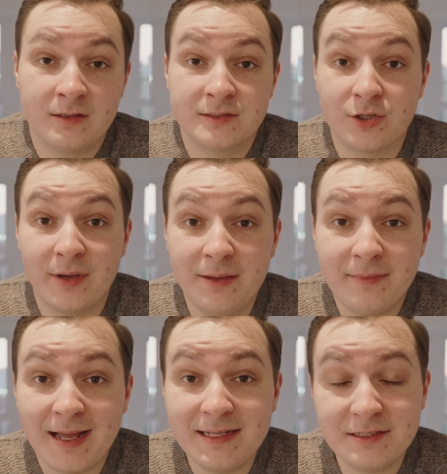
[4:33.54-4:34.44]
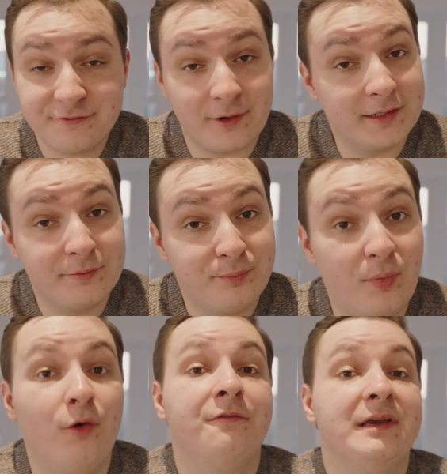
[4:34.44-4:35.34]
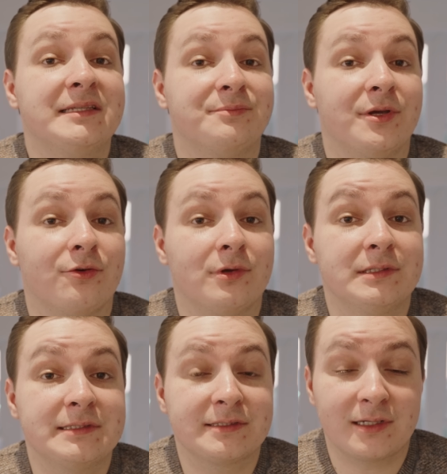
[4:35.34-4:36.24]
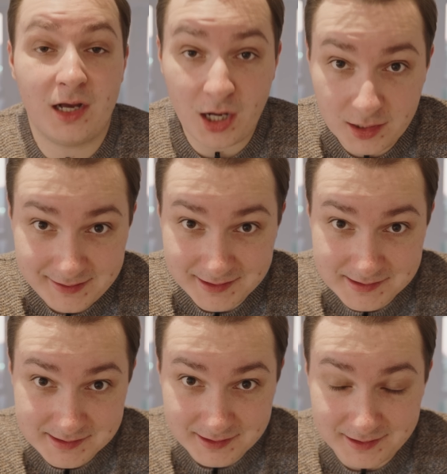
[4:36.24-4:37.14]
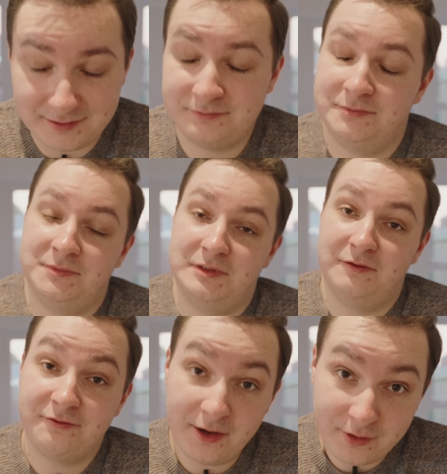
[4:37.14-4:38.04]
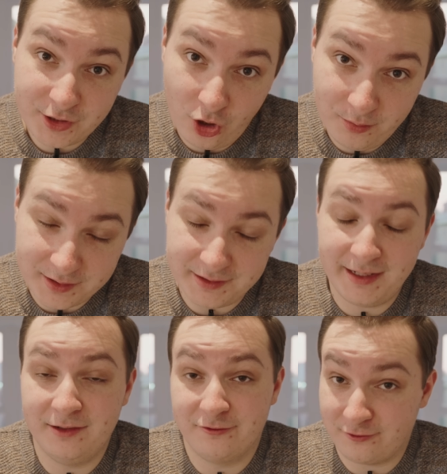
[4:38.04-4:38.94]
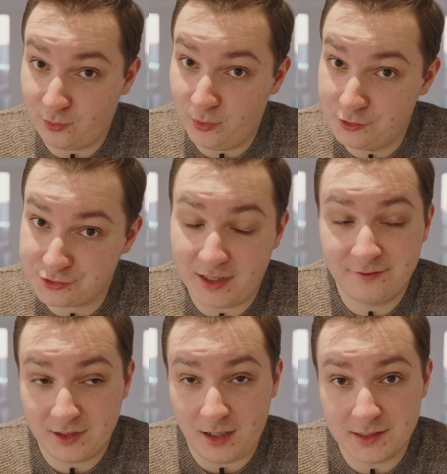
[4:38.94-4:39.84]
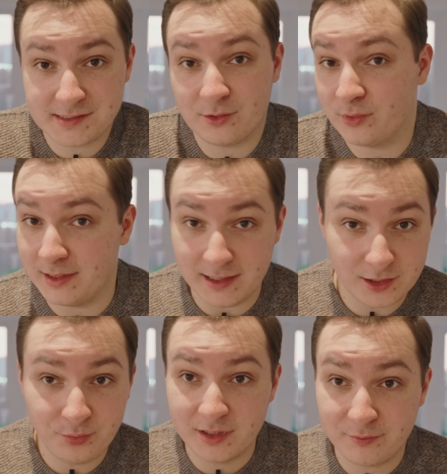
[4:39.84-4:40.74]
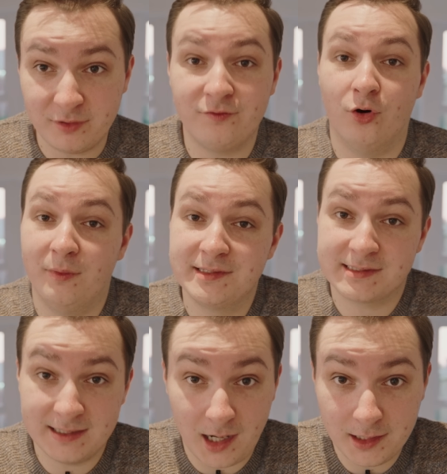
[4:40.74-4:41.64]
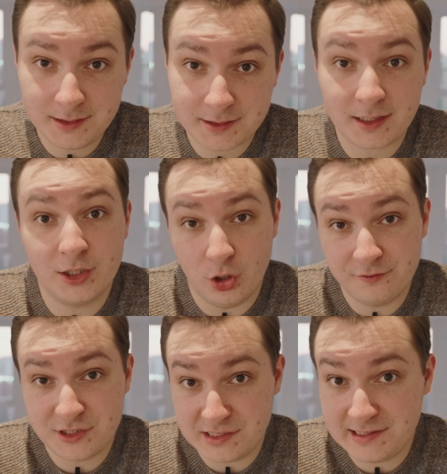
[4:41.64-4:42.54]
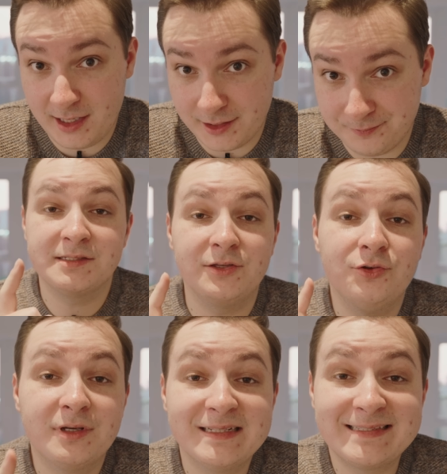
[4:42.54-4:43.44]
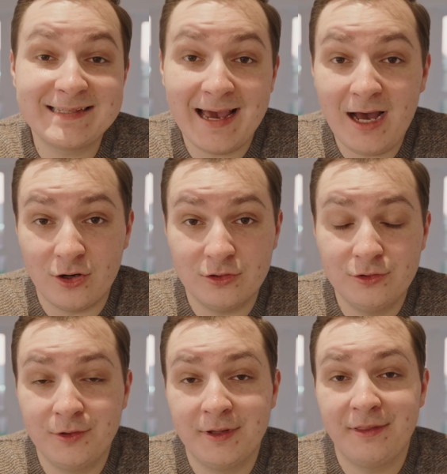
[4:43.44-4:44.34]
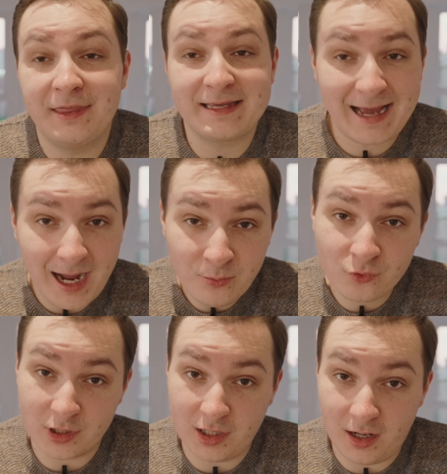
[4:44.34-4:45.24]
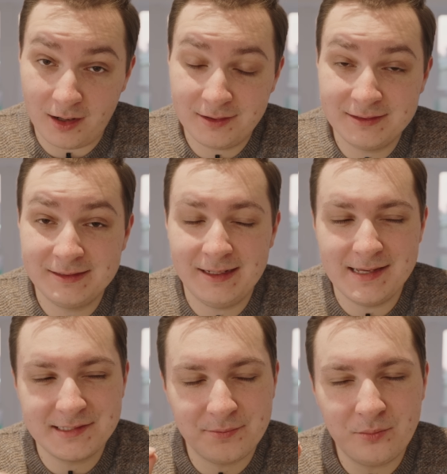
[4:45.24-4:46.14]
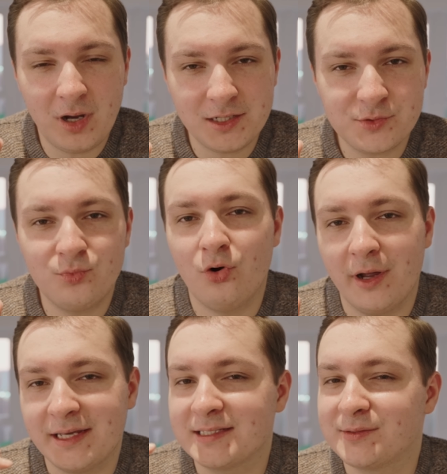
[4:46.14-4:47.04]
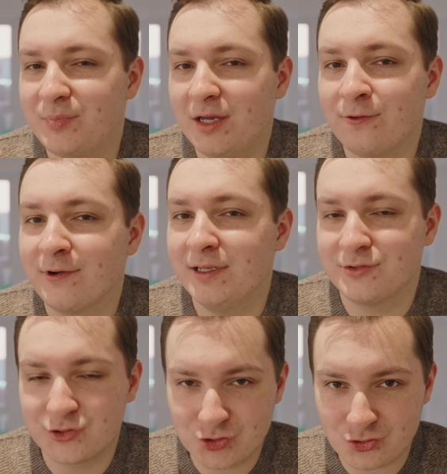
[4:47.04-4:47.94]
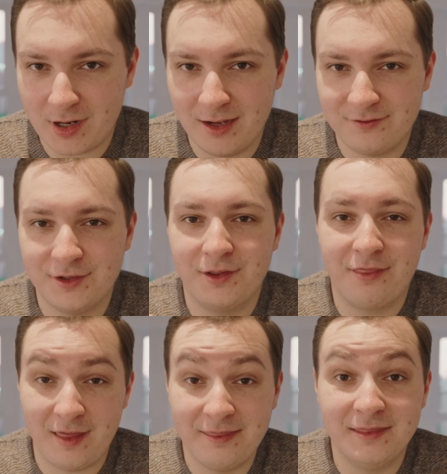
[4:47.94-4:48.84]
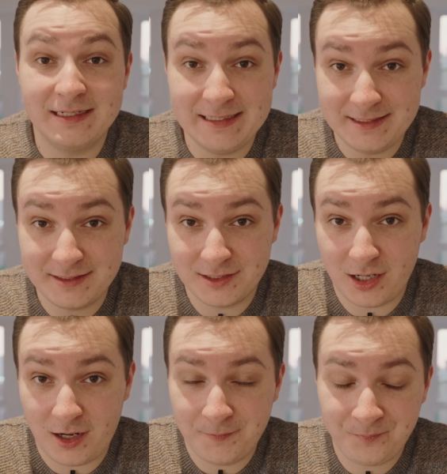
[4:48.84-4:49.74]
So him and his friend both experience understeer. Very common in front-wheel drive cars that with a little bit of performance, like a Golf GTI. So you can tell the camera car is a much more experienced driver than the leading car.